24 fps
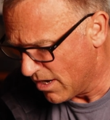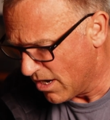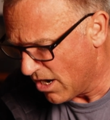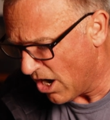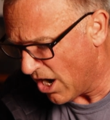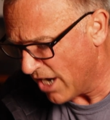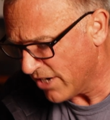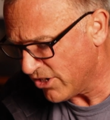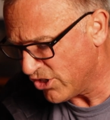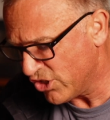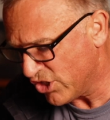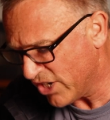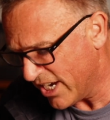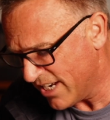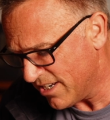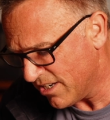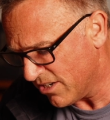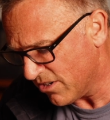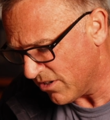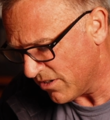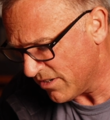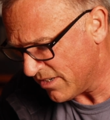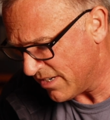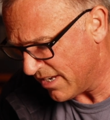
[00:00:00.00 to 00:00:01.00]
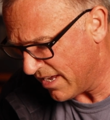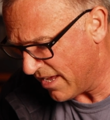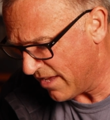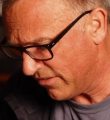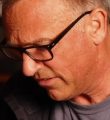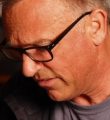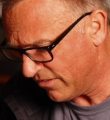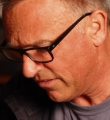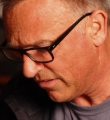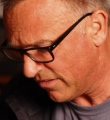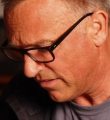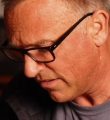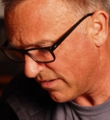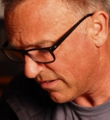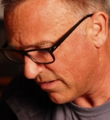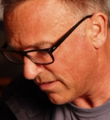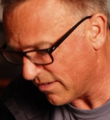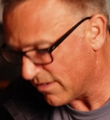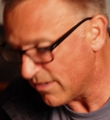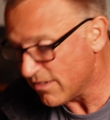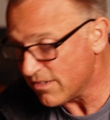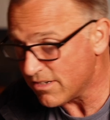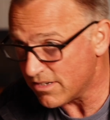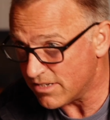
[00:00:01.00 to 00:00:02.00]
I'd cheated on tests,
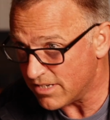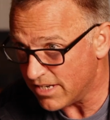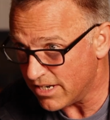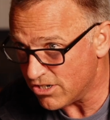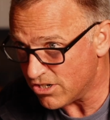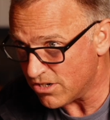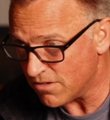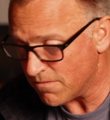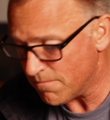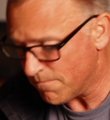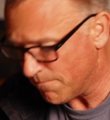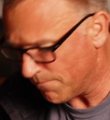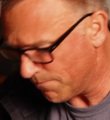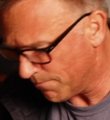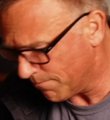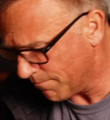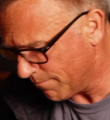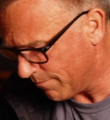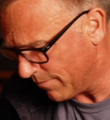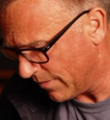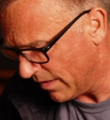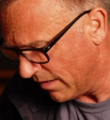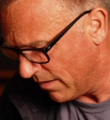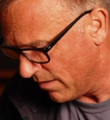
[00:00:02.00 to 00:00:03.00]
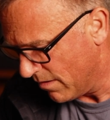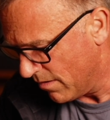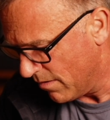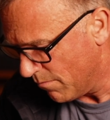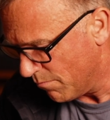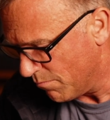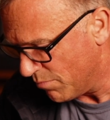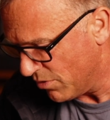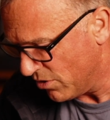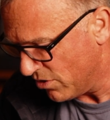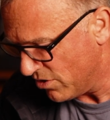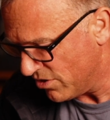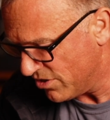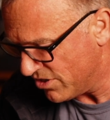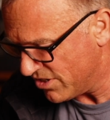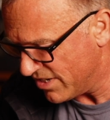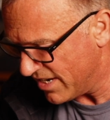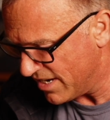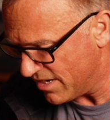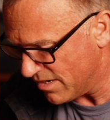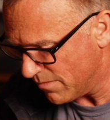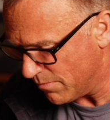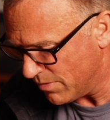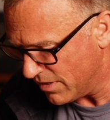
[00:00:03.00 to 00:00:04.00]
detention, burned
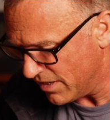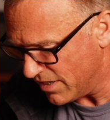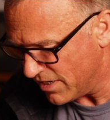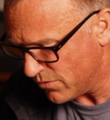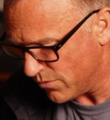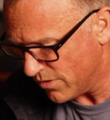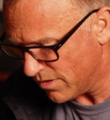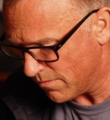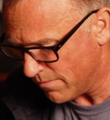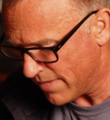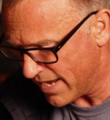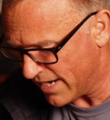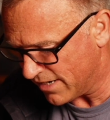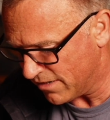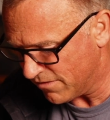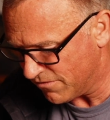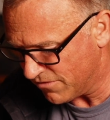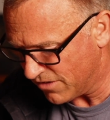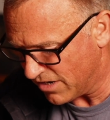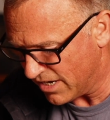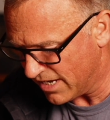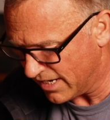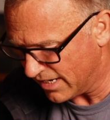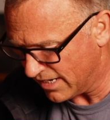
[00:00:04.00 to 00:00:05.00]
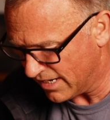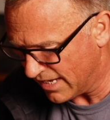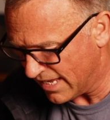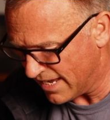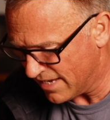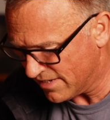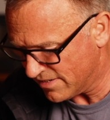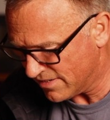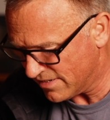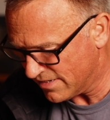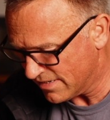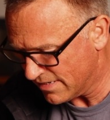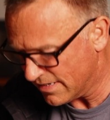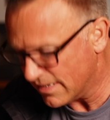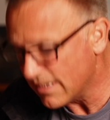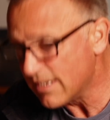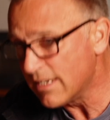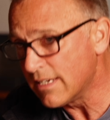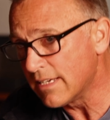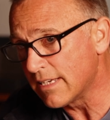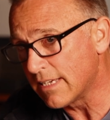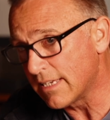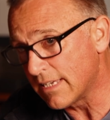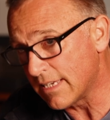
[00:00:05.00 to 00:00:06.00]
centipedes with a magnifying glass,
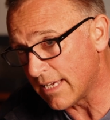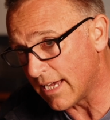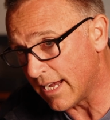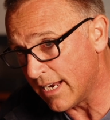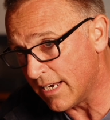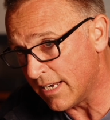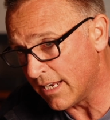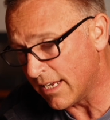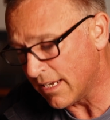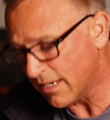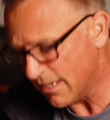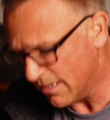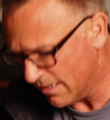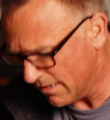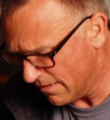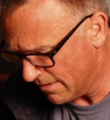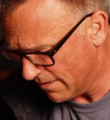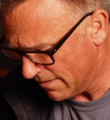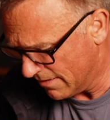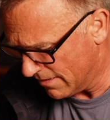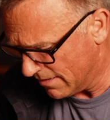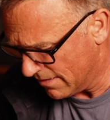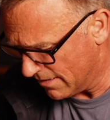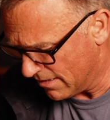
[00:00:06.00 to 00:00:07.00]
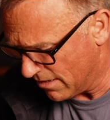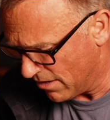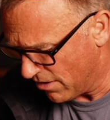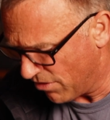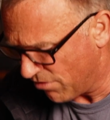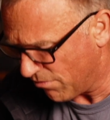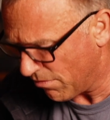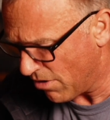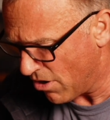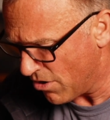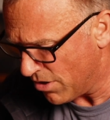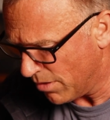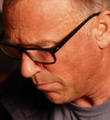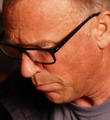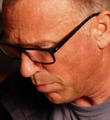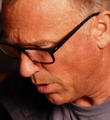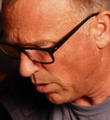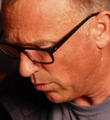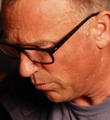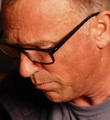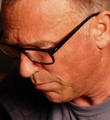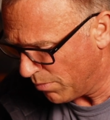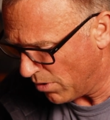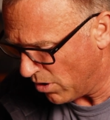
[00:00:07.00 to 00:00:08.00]
caning, thrown a
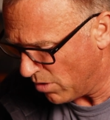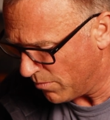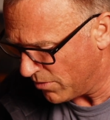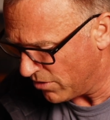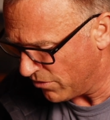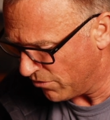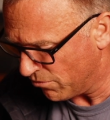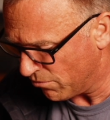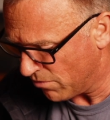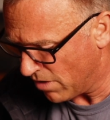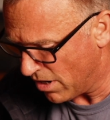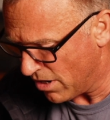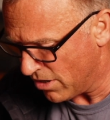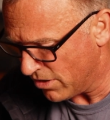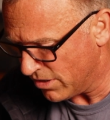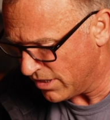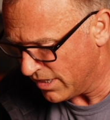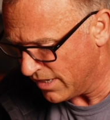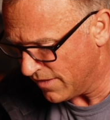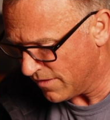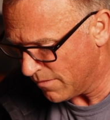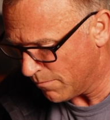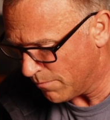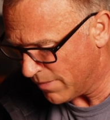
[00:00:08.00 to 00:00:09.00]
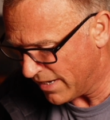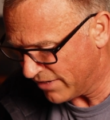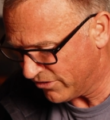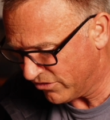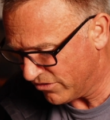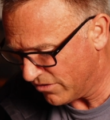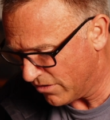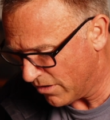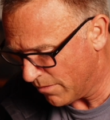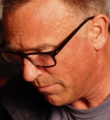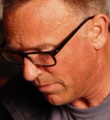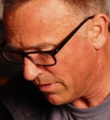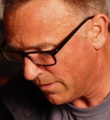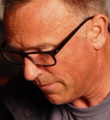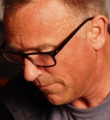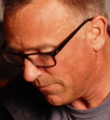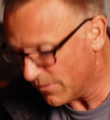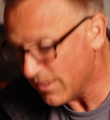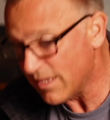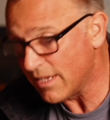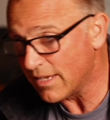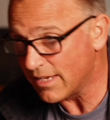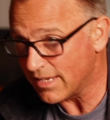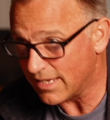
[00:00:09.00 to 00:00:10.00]
bolt bomb on the road near the bus stop,
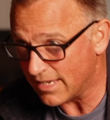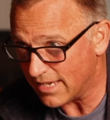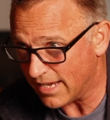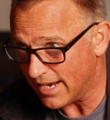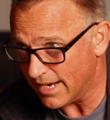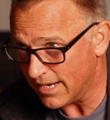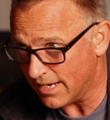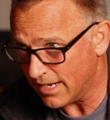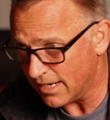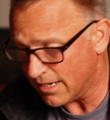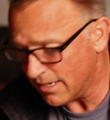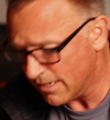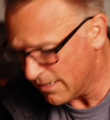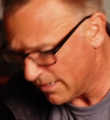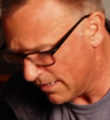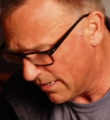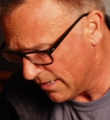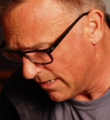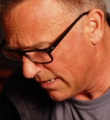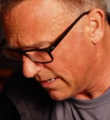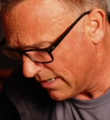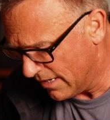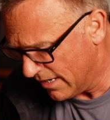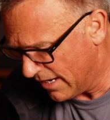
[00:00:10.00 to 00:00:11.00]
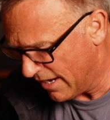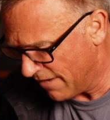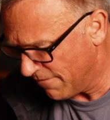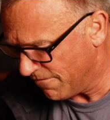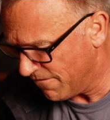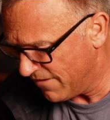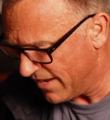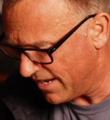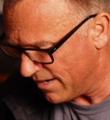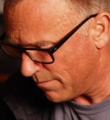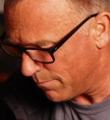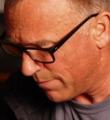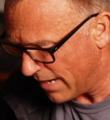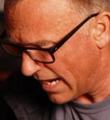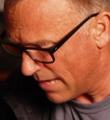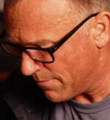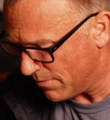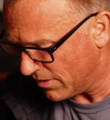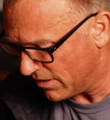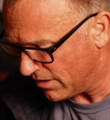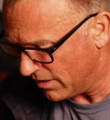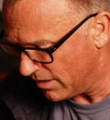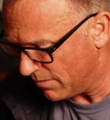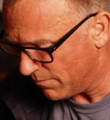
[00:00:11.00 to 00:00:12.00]
caning, and fed a
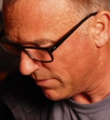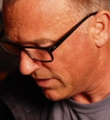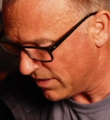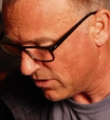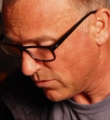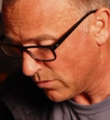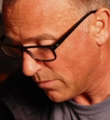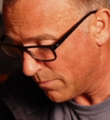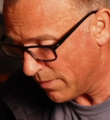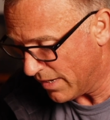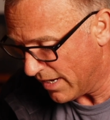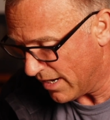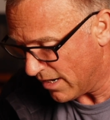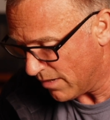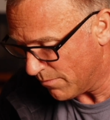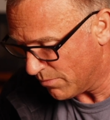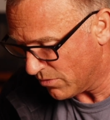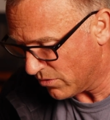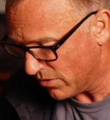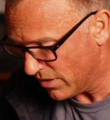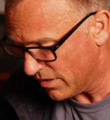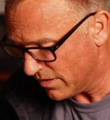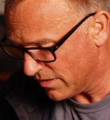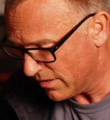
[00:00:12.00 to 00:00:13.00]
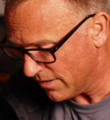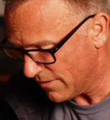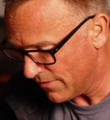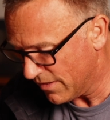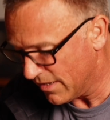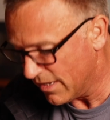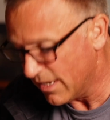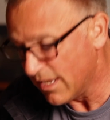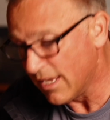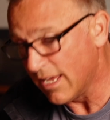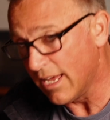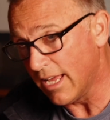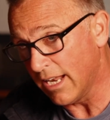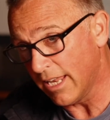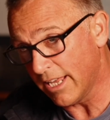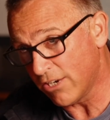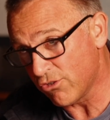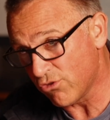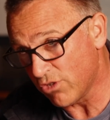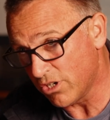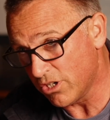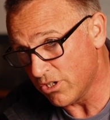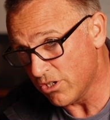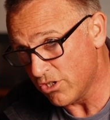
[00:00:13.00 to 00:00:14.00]
paperclip into a PowerPoint,
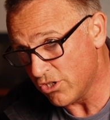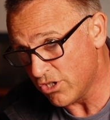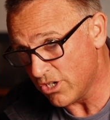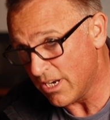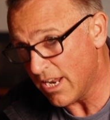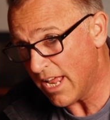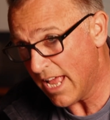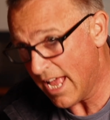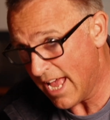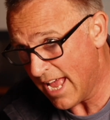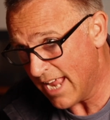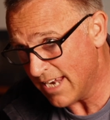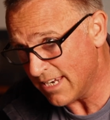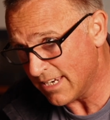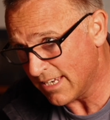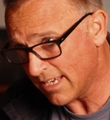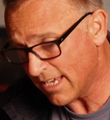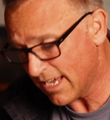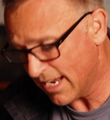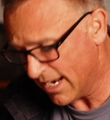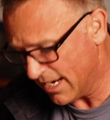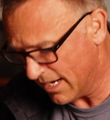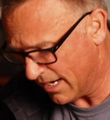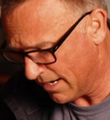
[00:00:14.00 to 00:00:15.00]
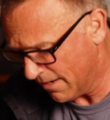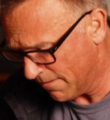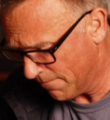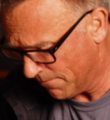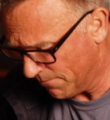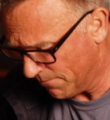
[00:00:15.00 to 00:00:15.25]
electrocution and caning.